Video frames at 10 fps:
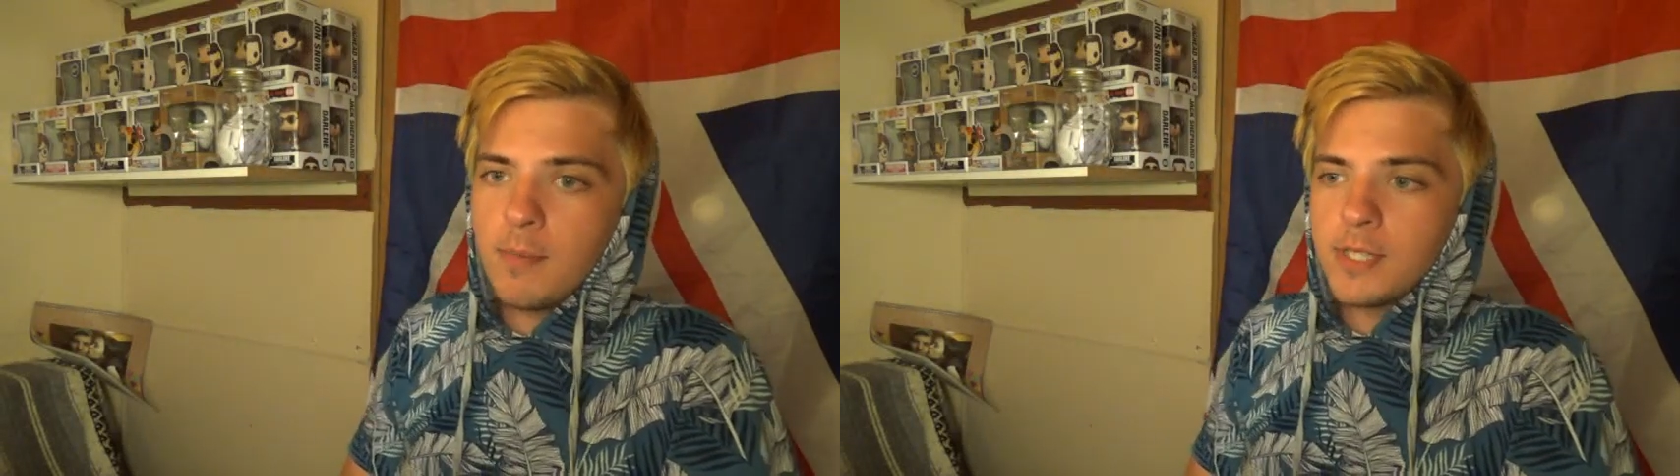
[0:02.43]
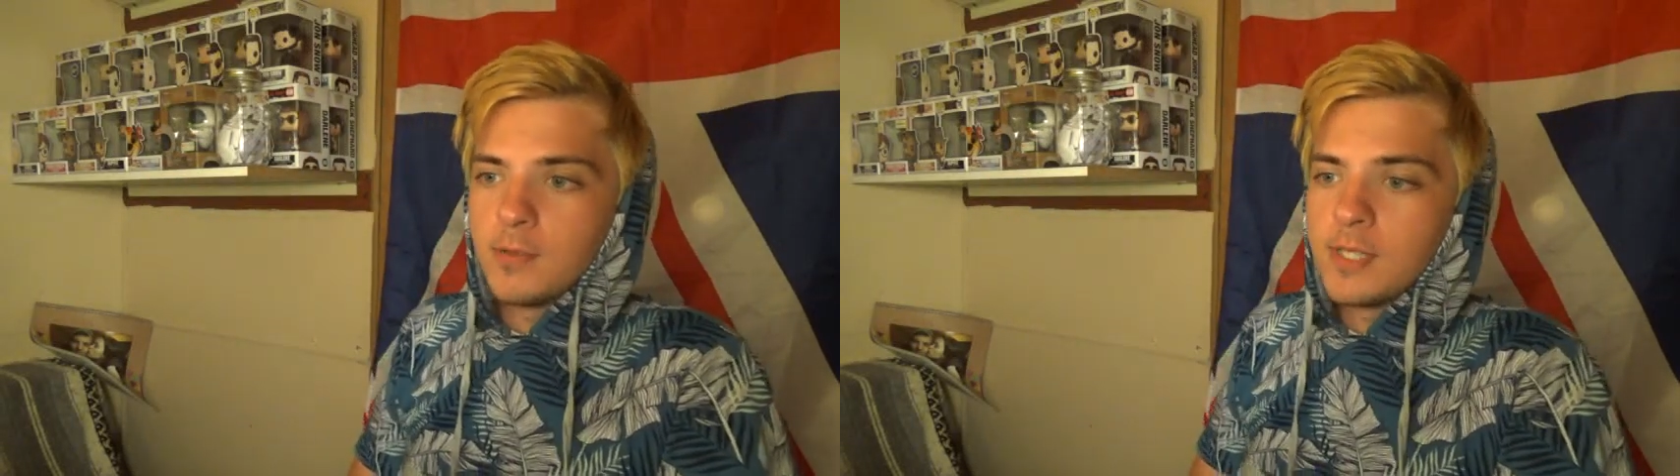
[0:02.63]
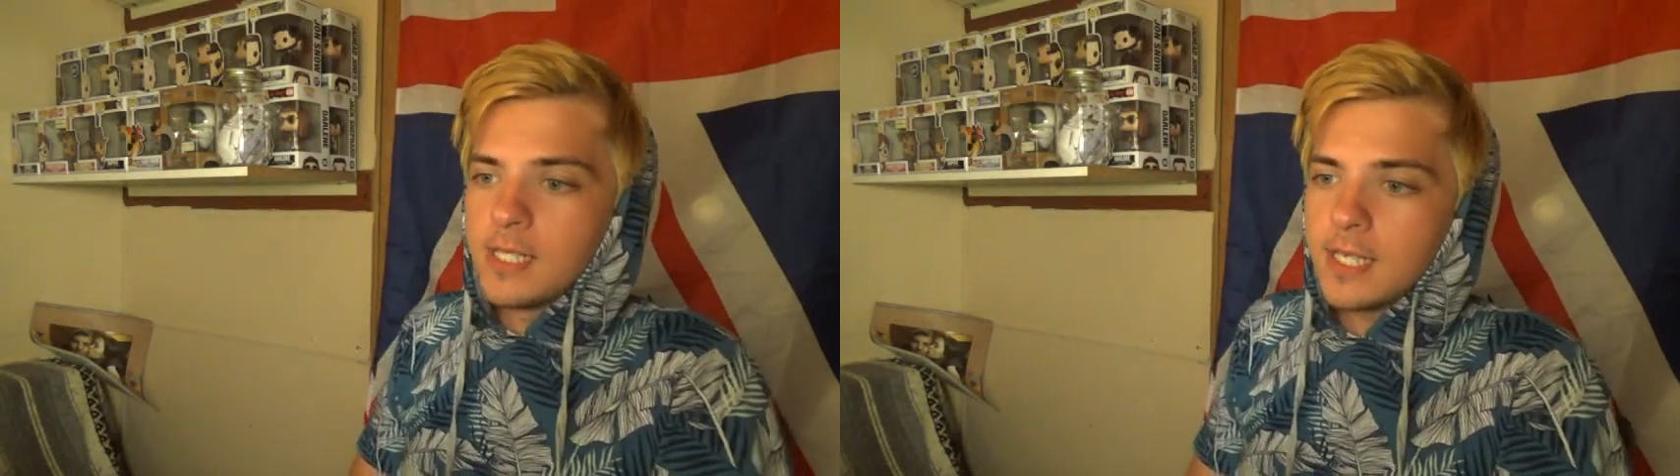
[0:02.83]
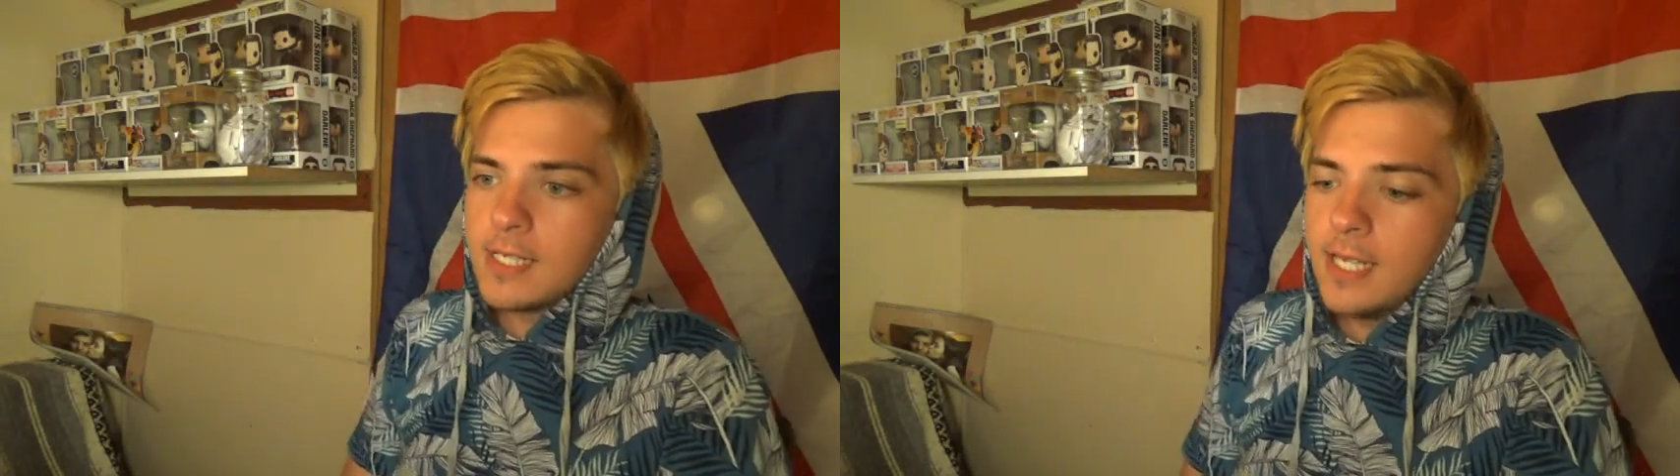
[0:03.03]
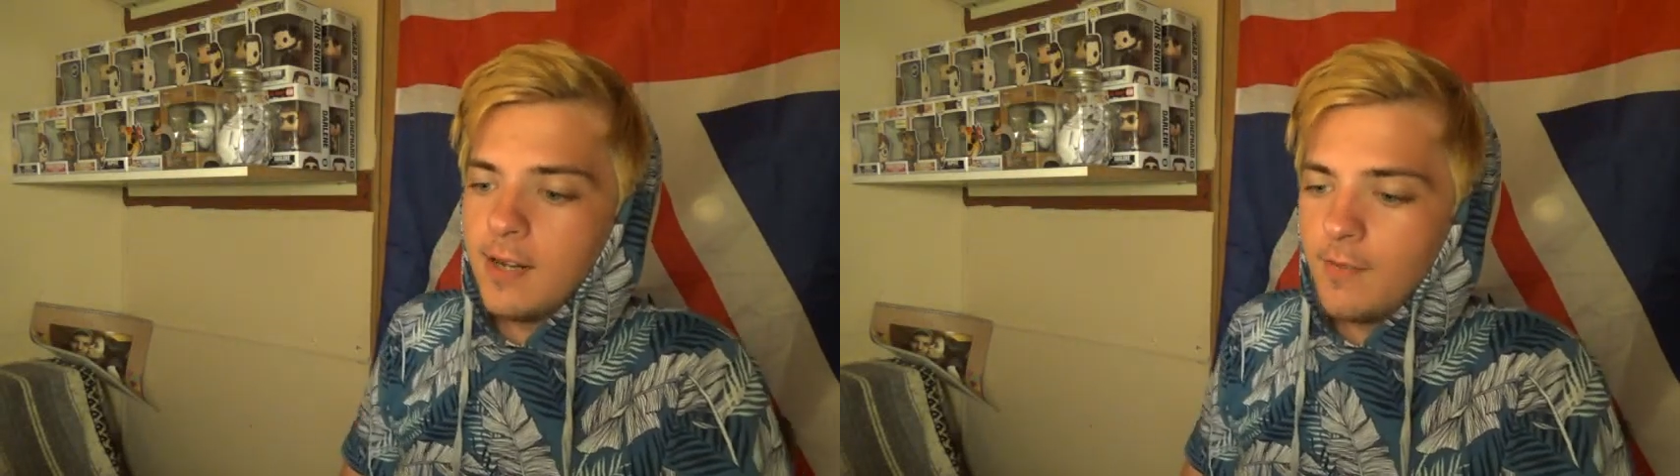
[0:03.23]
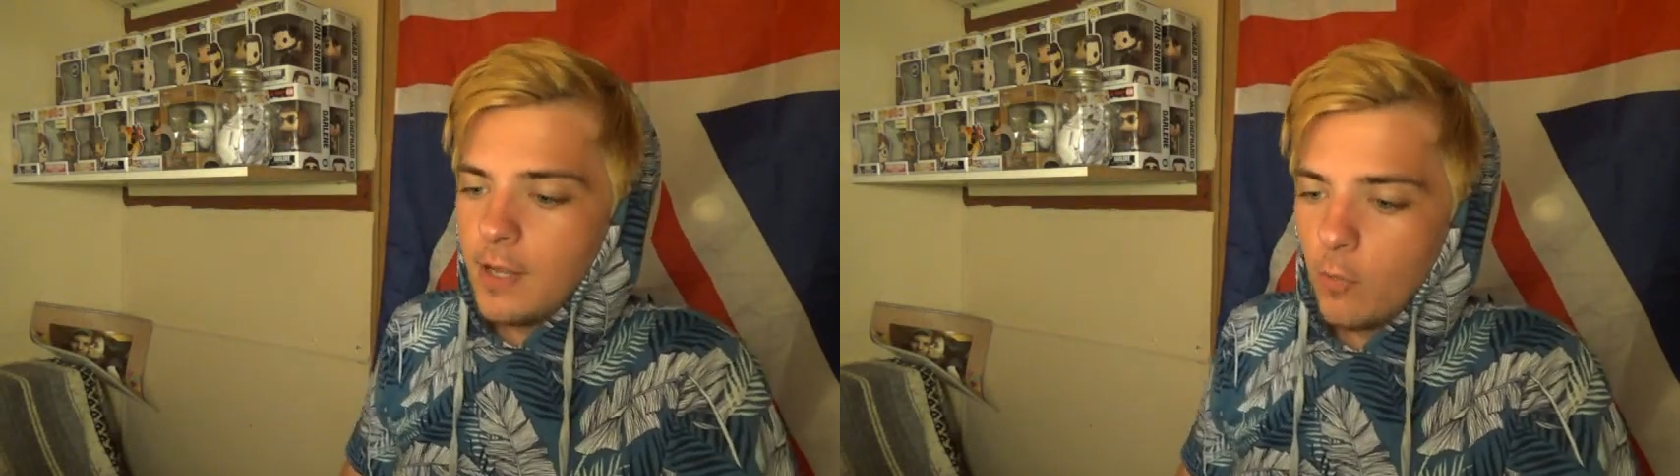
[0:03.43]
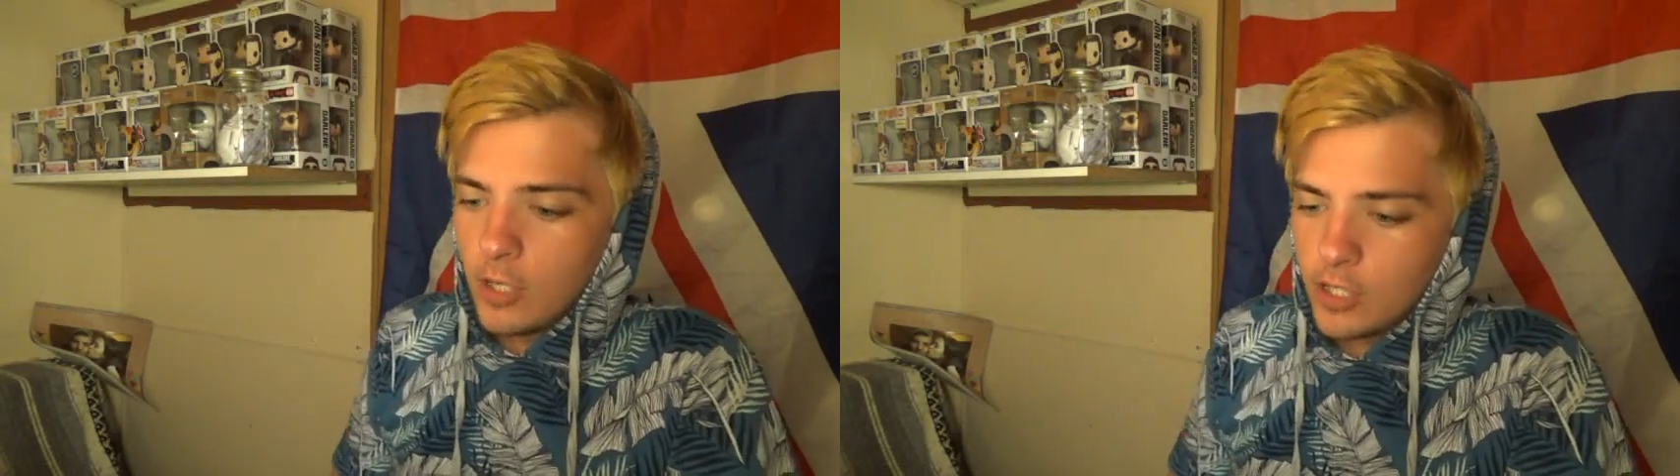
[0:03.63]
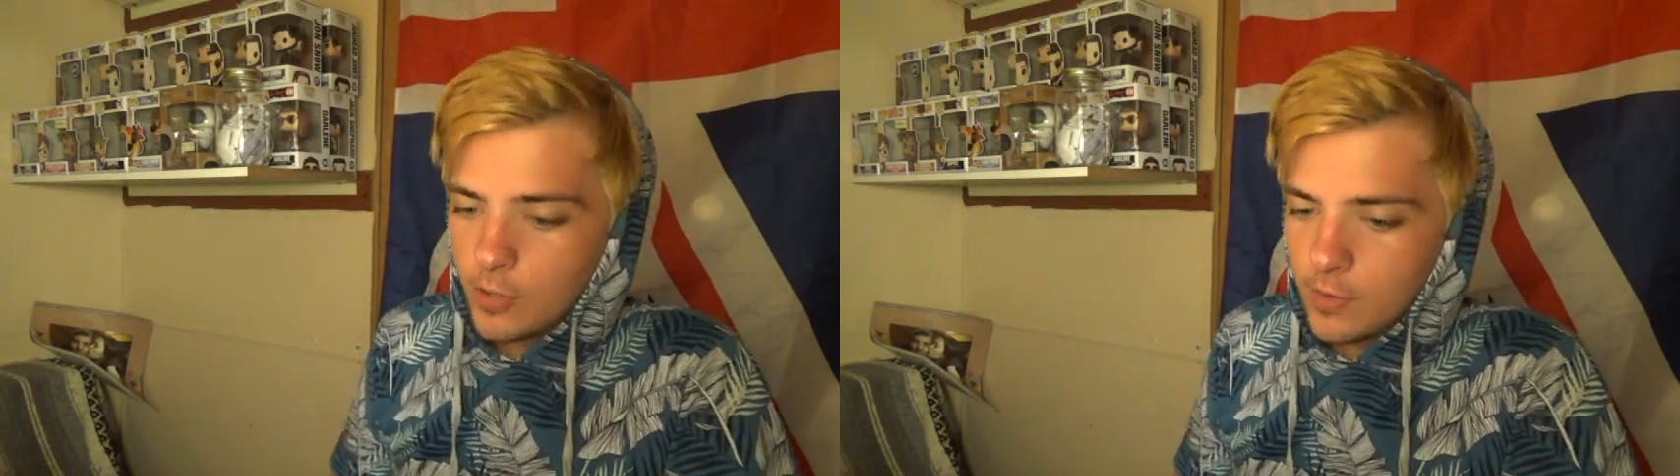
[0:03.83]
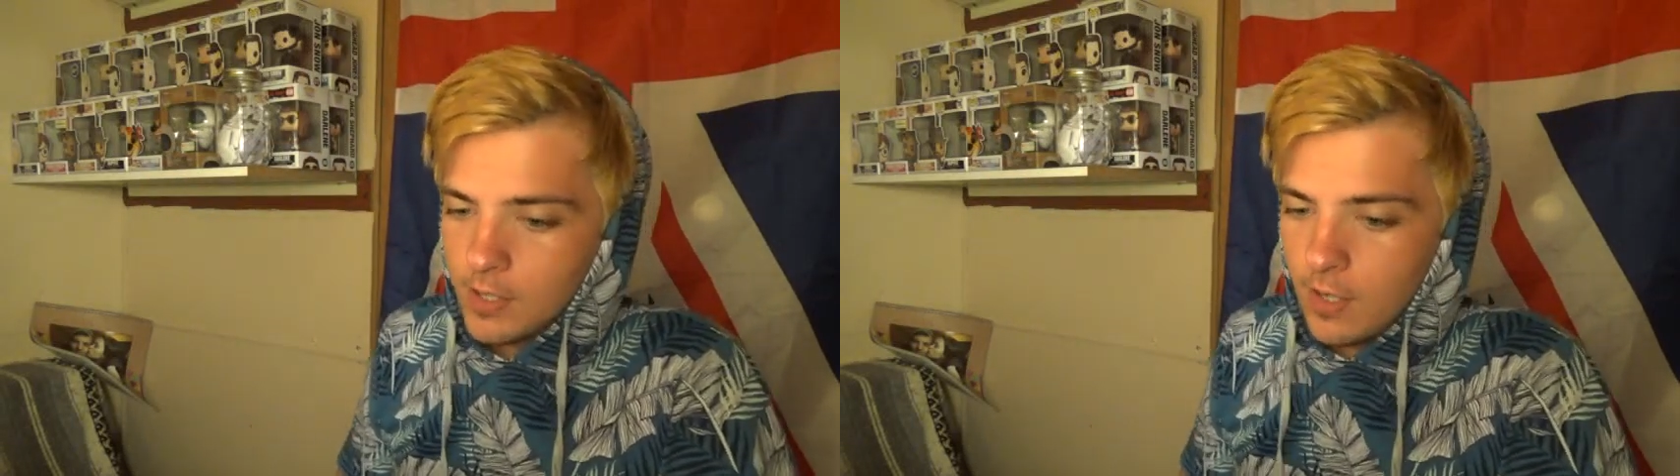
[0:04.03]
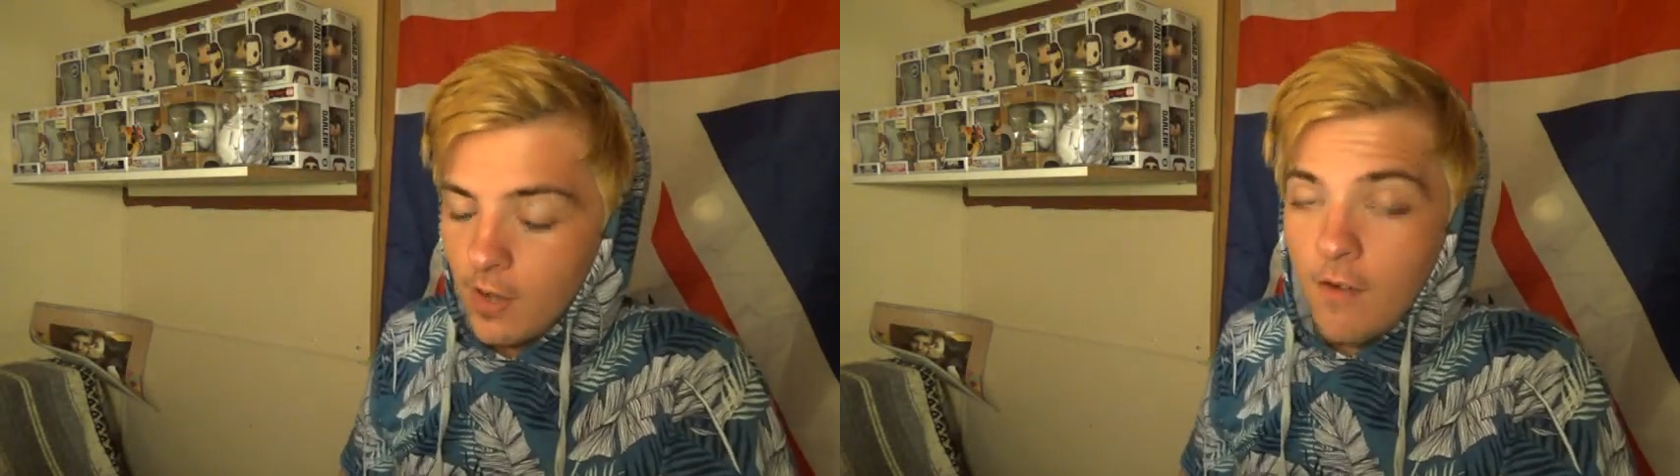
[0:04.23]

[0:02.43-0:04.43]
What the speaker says: Episode 16 of The Originals.